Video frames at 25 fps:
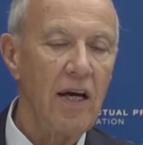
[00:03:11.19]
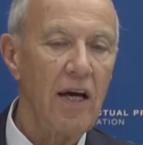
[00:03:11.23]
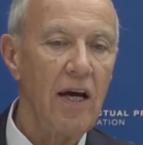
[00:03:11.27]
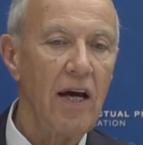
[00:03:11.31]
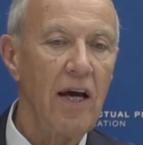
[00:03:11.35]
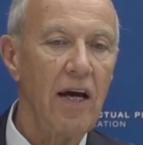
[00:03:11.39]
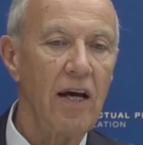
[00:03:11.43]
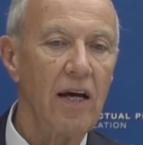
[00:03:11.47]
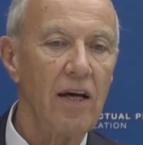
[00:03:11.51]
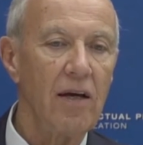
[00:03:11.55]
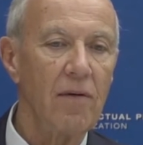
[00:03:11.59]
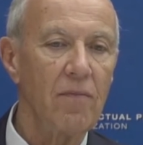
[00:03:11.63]

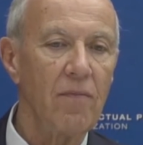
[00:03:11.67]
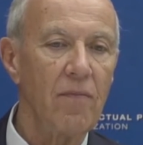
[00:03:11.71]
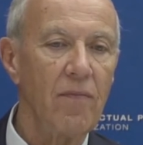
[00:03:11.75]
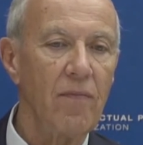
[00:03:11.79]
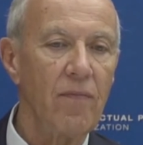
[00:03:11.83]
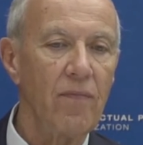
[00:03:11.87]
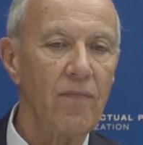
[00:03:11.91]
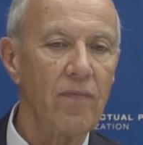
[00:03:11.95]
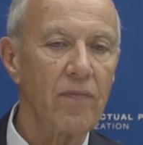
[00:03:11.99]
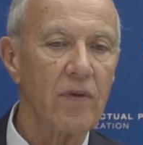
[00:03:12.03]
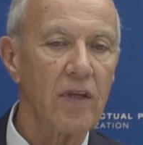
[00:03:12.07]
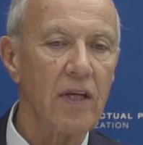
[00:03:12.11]

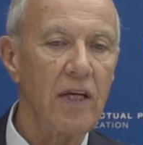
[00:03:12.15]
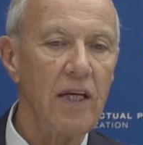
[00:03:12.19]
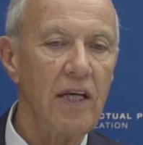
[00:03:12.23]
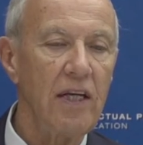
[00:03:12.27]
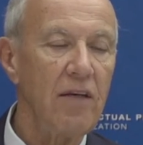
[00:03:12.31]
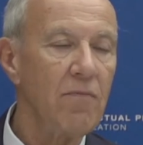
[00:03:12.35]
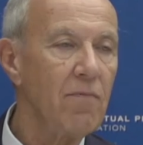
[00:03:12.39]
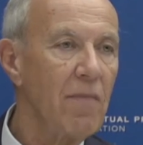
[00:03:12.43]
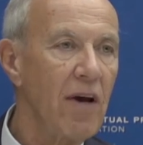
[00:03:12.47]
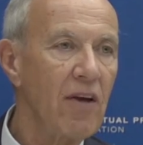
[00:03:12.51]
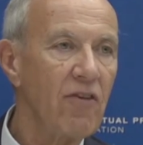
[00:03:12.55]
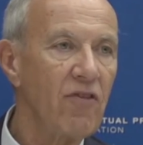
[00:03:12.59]

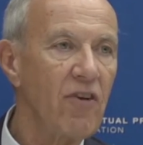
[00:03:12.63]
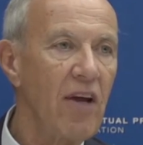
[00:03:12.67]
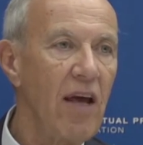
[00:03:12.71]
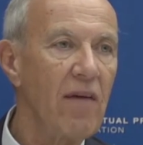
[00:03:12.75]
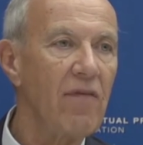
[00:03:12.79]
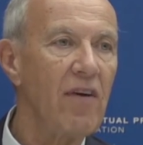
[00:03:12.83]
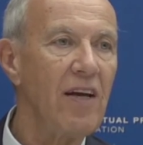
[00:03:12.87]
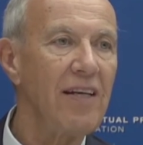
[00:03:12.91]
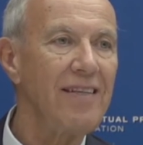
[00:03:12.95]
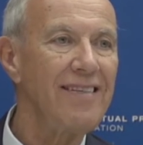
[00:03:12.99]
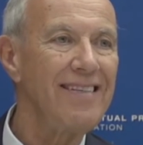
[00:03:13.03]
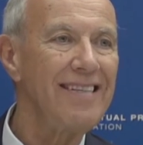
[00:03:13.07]
it must
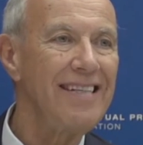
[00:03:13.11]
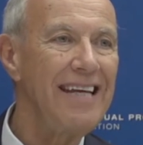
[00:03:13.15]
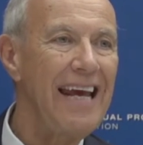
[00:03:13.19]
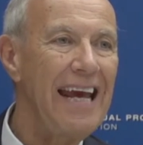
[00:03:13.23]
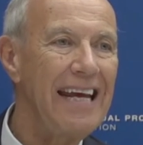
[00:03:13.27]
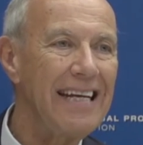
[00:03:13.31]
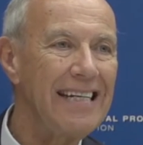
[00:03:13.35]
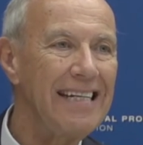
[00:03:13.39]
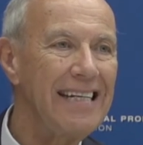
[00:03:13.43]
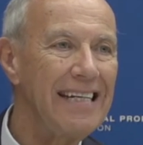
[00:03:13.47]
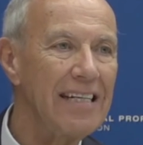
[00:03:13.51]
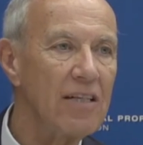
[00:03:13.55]
have a
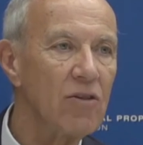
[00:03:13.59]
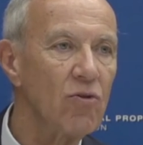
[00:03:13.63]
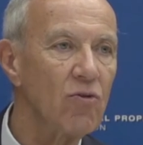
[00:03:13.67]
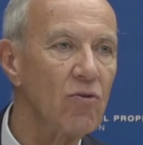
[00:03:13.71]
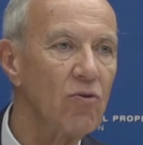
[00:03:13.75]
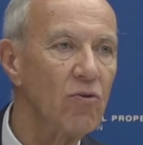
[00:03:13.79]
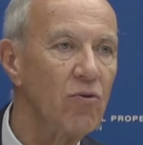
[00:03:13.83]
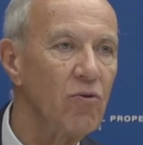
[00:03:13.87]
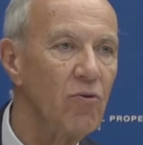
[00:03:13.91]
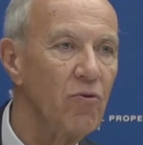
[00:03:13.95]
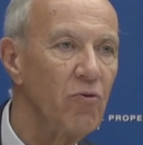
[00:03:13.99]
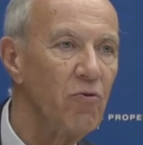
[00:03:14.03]

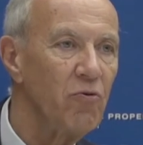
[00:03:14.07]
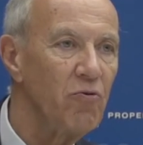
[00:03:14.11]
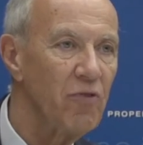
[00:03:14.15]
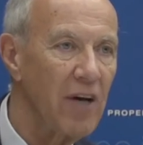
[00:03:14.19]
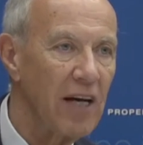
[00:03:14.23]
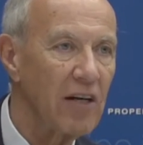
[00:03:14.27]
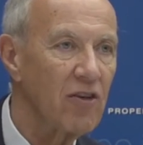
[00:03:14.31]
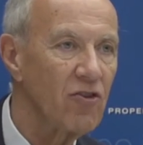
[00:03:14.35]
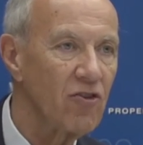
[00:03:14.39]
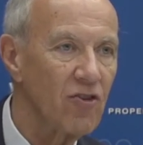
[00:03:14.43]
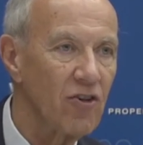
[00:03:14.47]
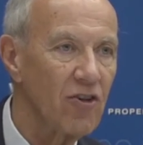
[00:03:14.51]
technical
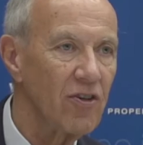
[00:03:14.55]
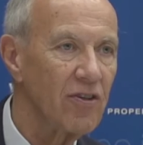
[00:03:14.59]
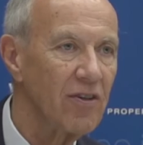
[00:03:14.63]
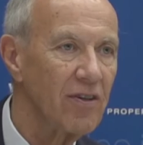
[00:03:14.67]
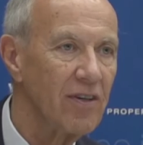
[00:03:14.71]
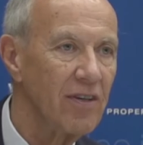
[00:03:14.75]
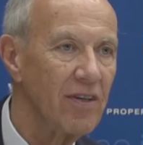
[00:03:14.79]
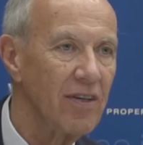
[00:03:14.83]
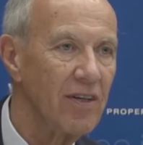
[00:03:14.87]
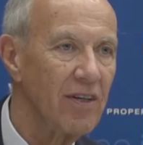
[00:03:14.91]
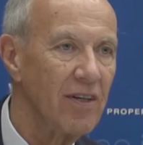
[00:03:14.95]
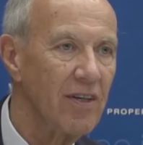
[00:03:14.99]
function
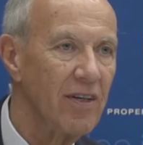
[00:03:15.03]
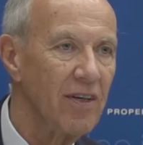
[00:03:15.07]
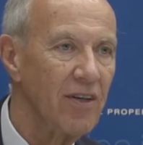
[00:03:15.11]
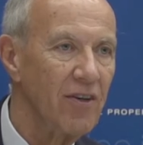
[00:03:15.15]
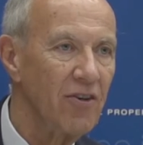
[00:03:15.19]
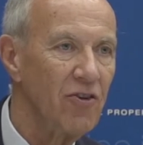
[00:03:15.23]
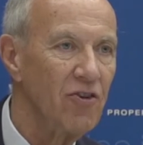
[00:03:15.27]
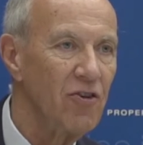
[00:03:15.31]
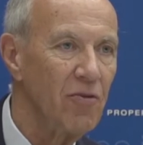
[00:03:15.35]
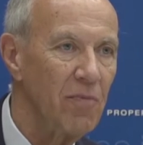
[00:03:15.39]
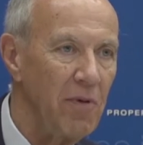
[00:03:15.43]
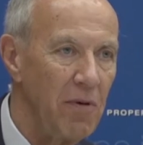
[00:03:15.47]

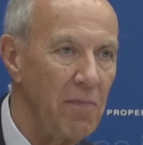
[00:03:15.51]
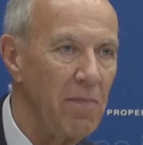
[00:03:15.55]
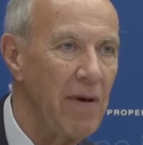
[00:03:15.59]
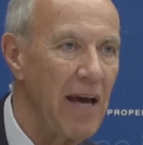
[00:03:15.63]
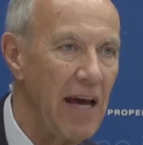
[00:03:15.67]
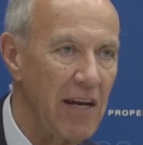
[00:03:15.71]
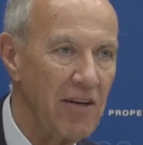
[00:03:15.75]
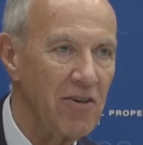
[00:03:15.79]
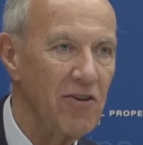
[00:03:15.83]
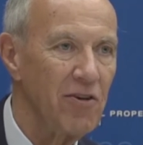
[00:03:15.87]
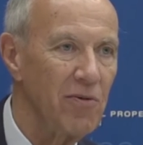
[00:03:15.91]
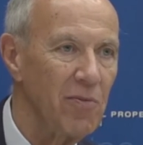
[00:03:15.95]
to be
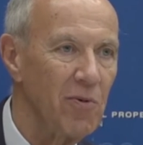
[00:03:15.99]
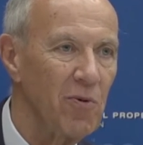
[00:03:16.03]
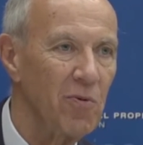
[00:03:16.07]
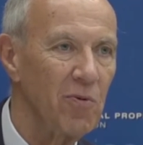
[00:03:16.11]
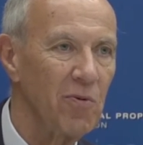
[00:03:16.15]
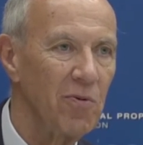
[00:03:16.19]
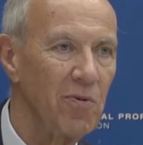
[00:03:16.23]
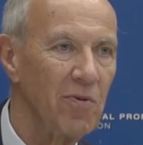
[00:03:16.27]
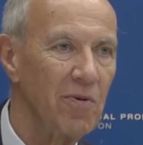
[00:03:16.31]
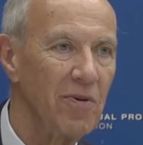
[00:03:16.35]
patentable.